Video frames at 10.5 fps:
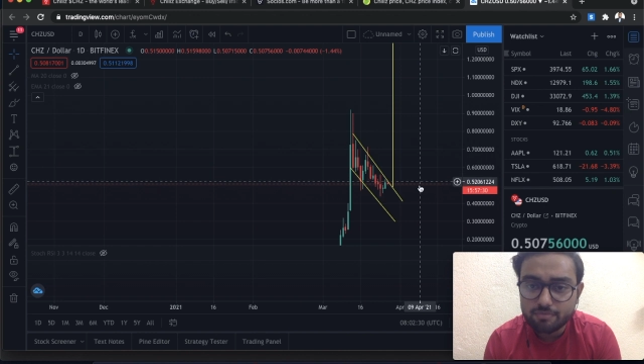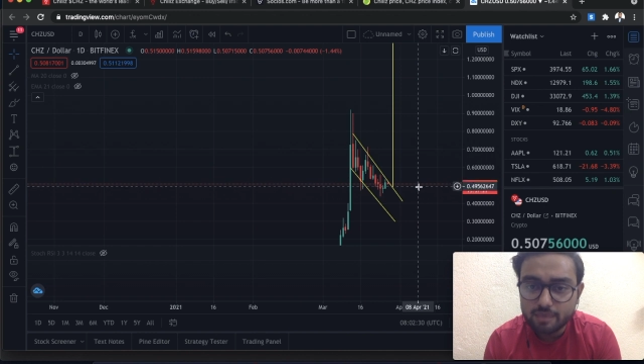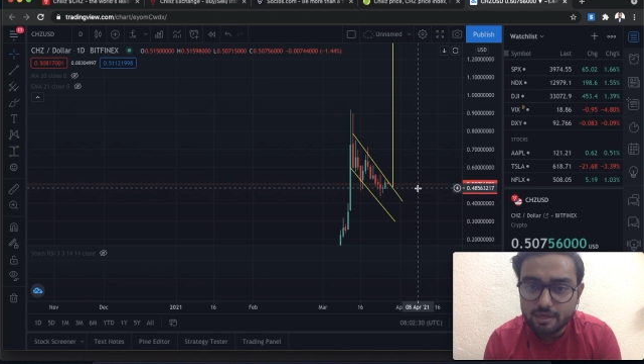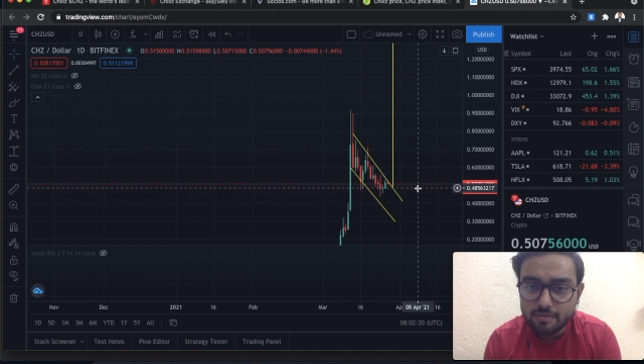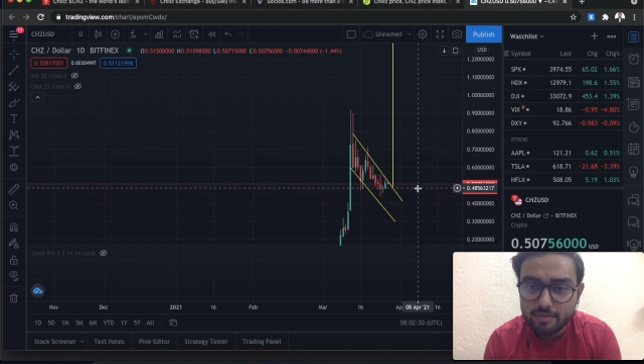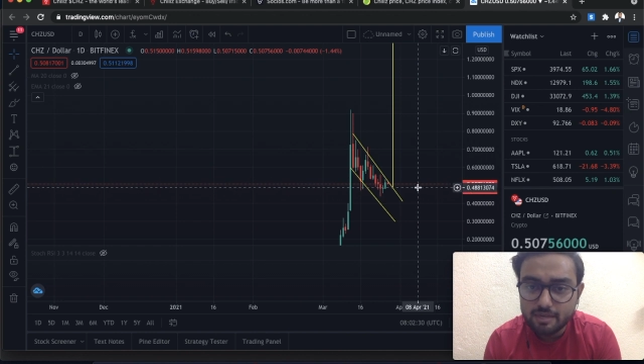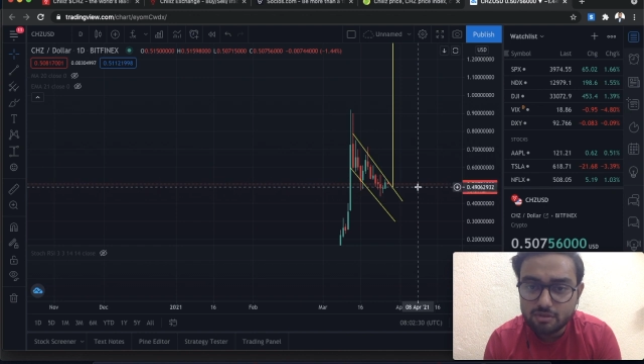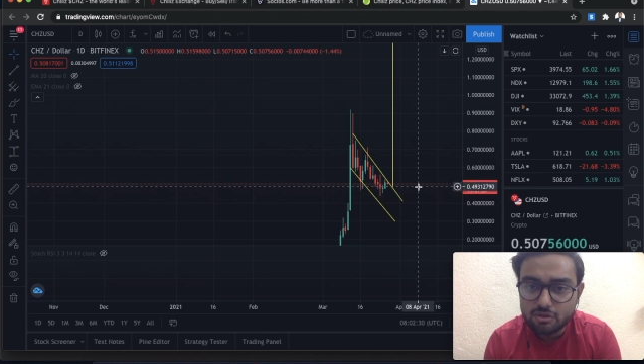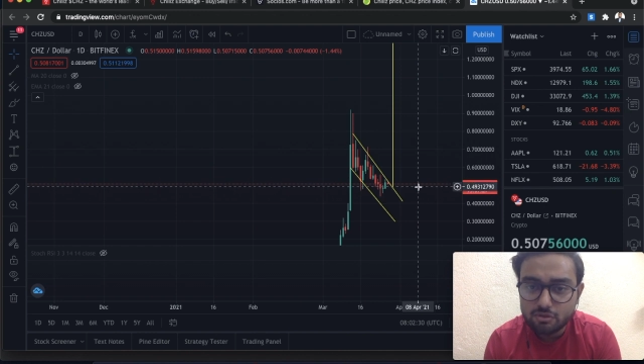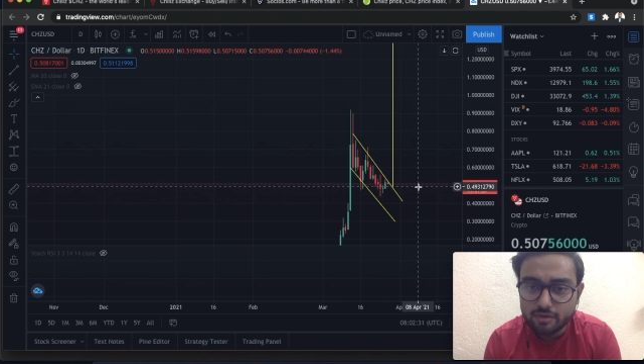it
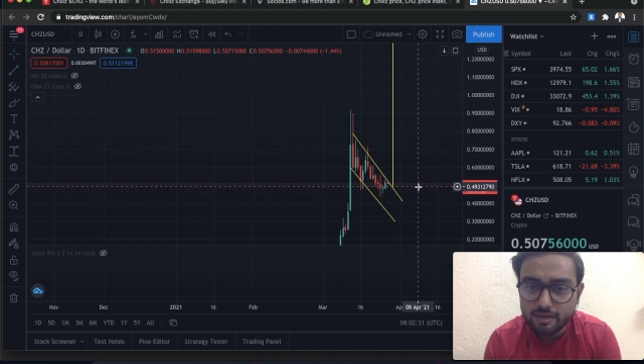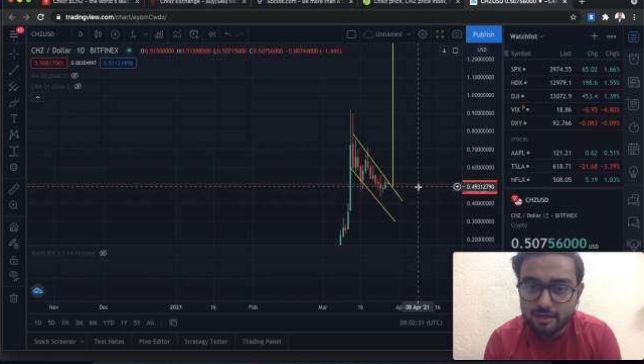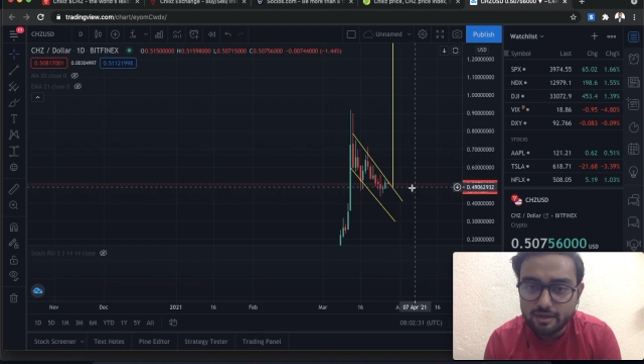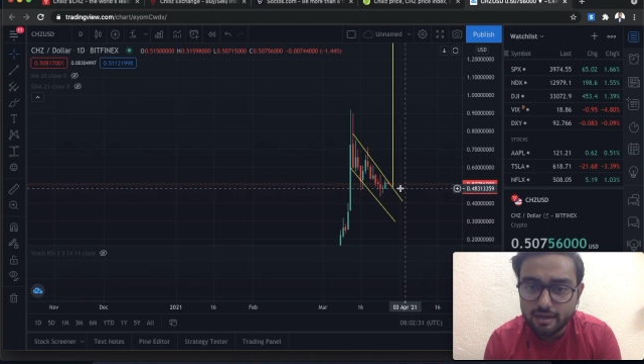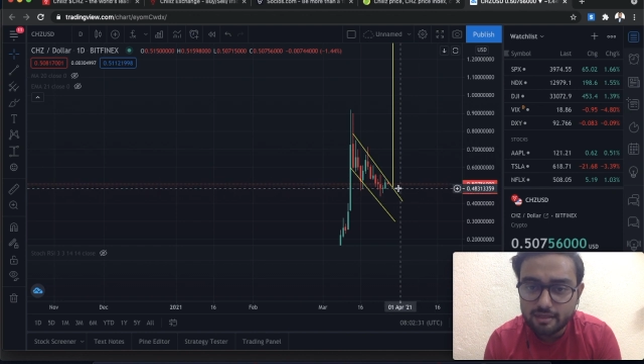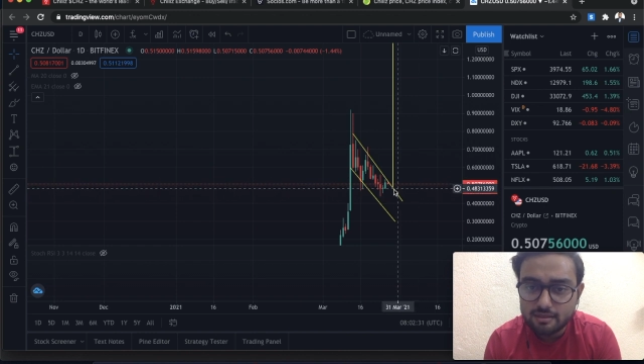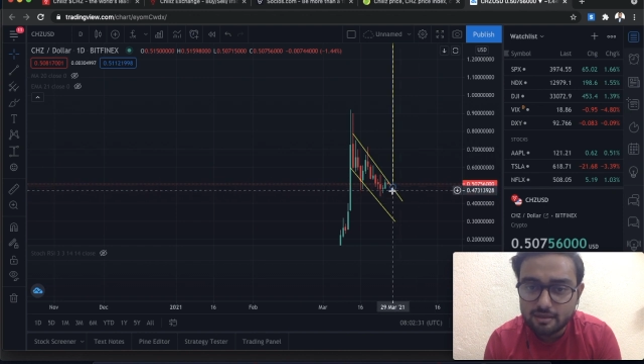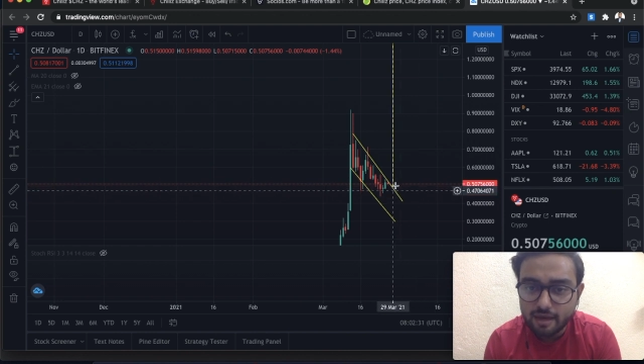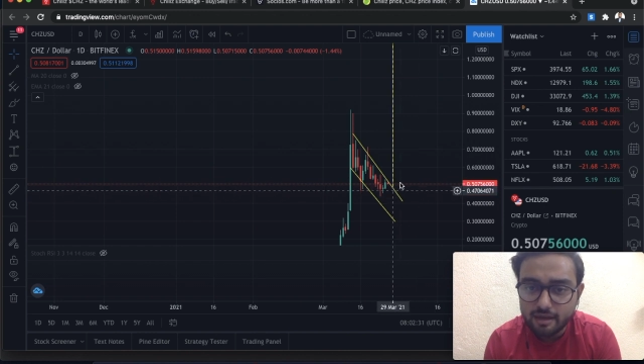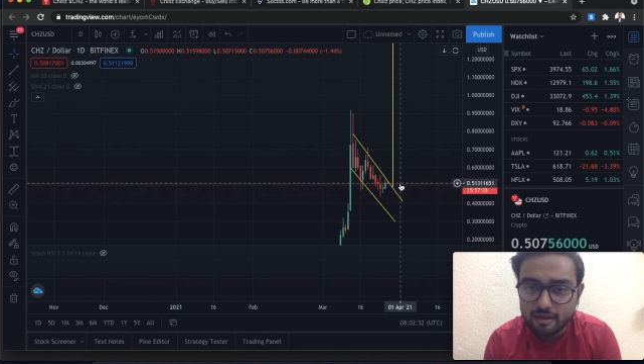breaks on the 29th
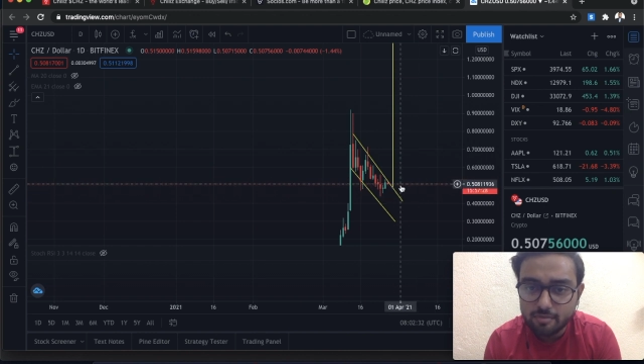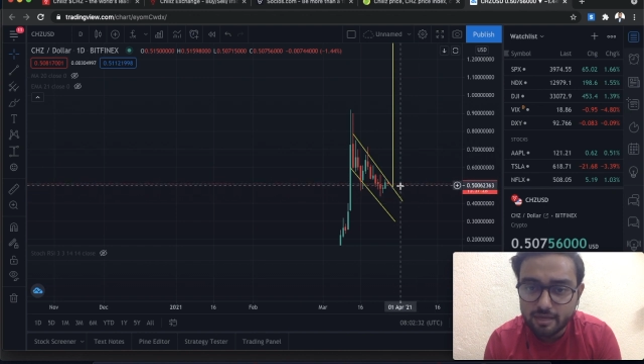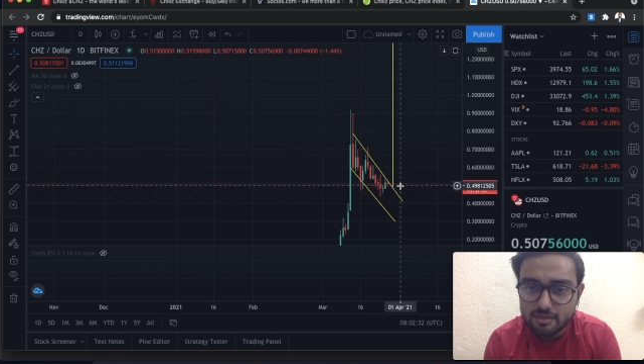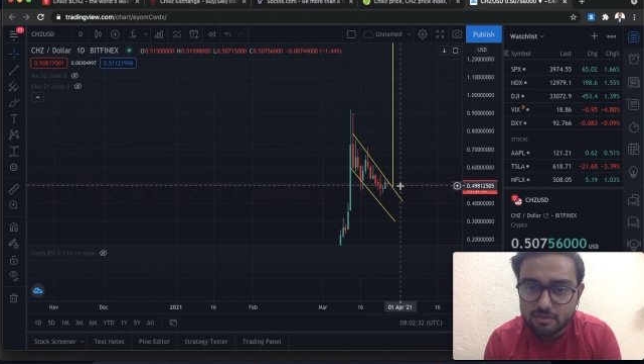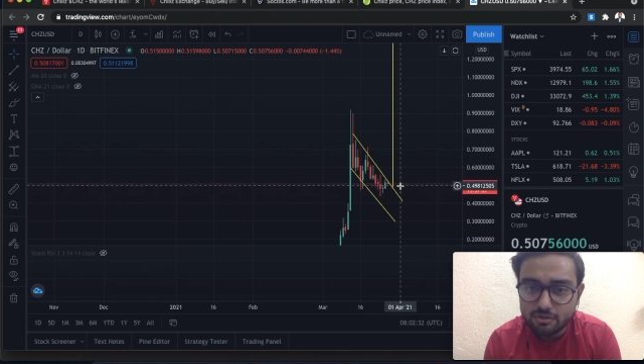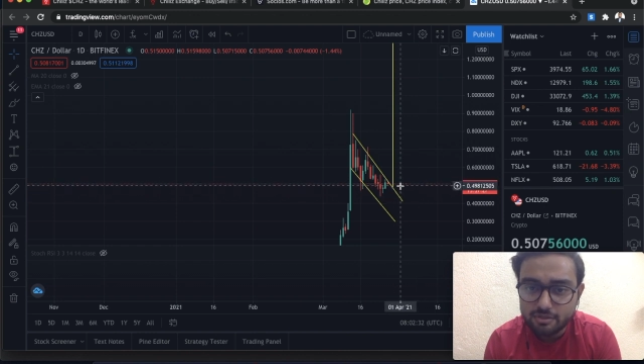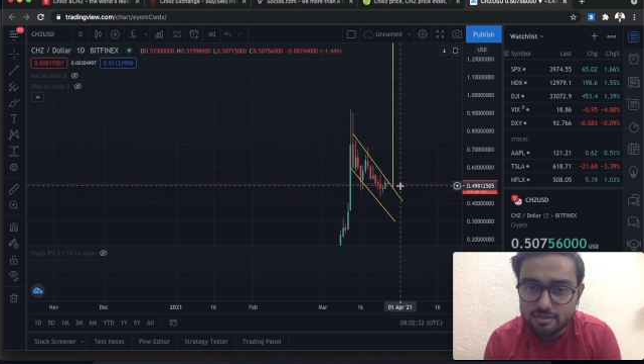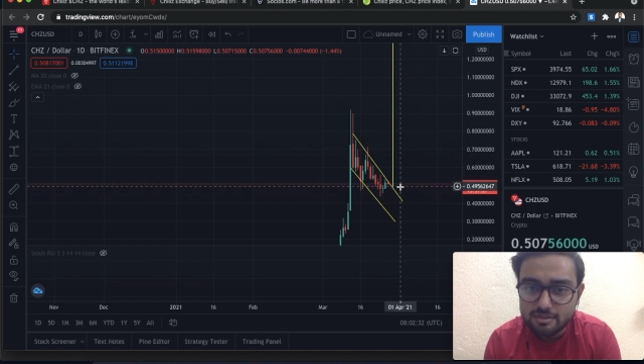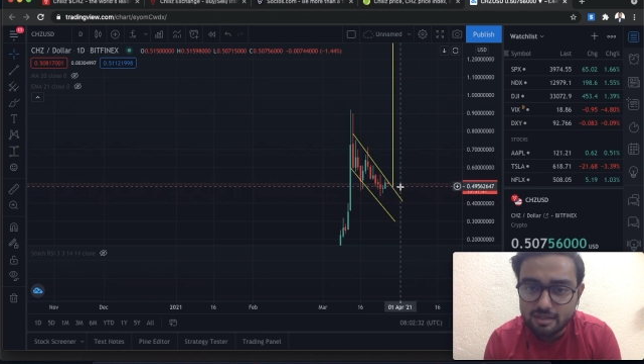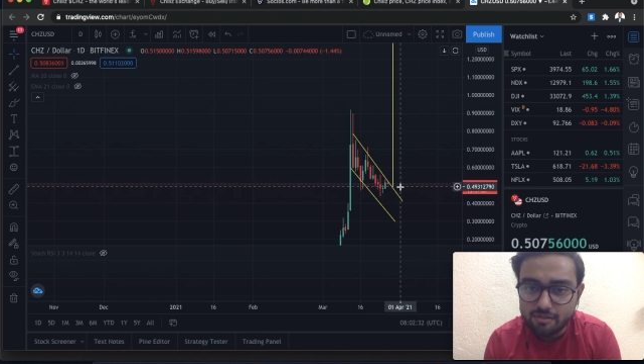and it breaks on
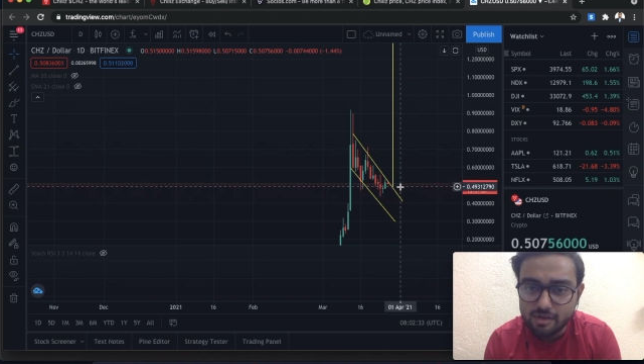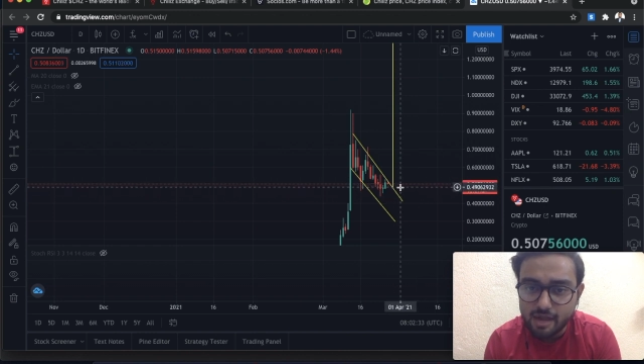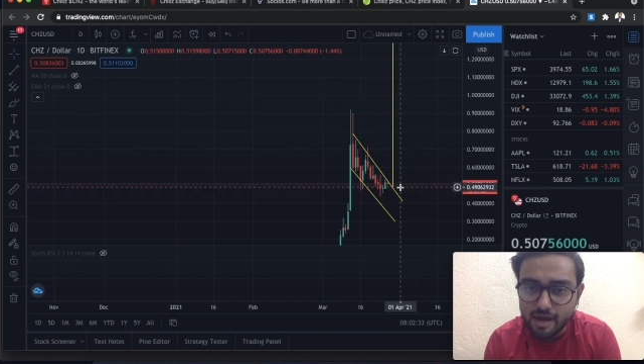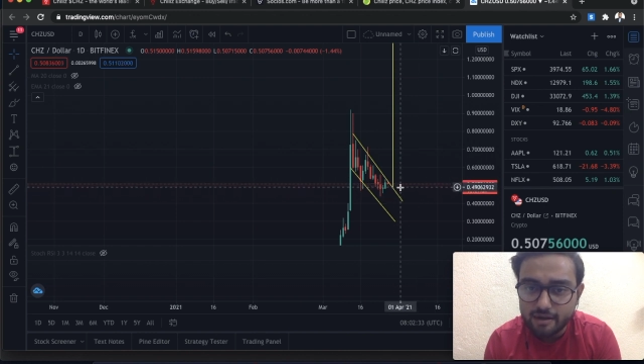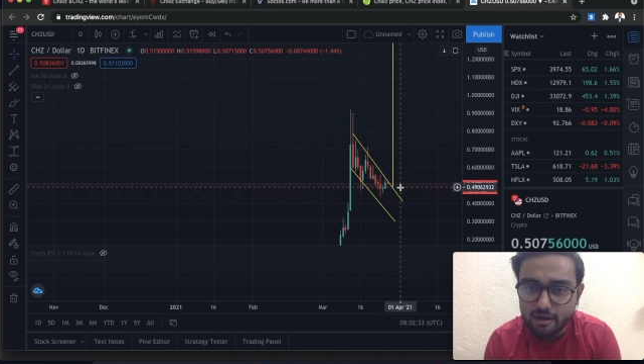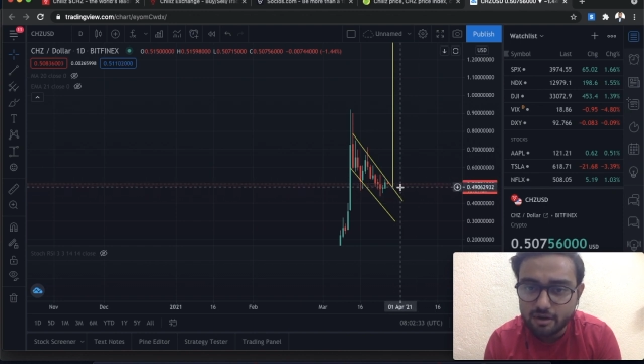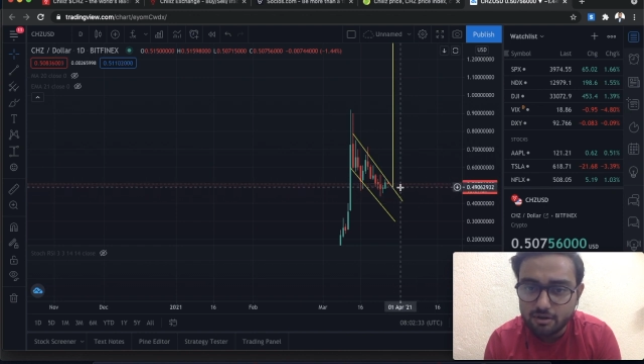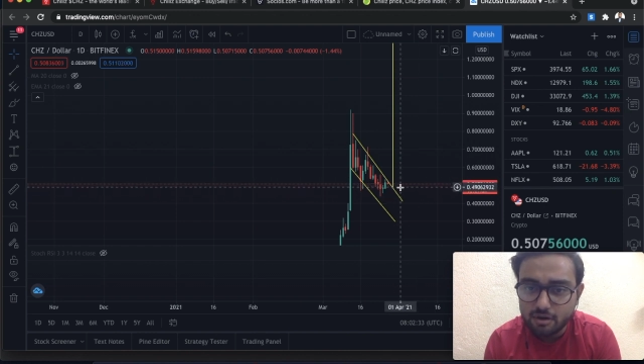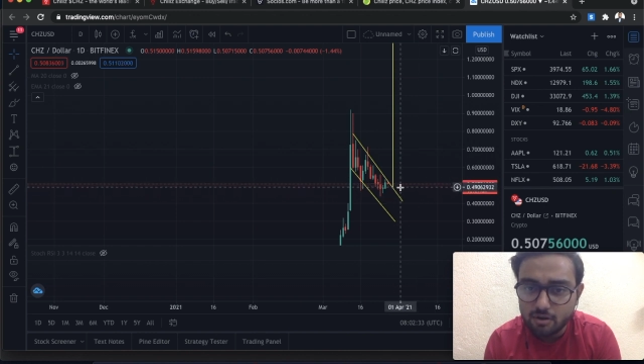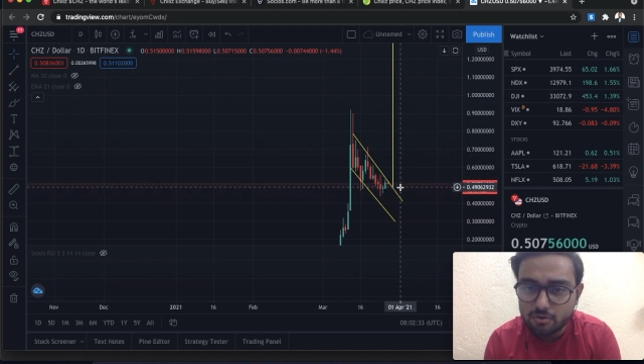this level at
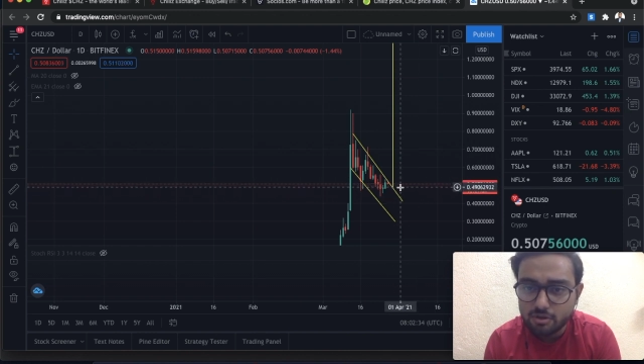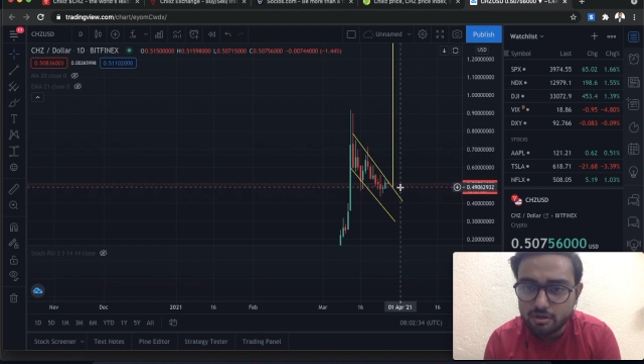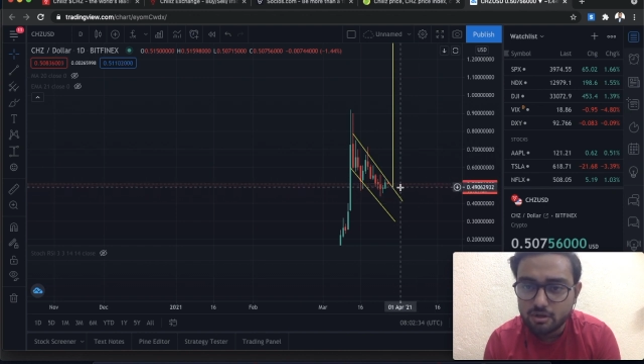around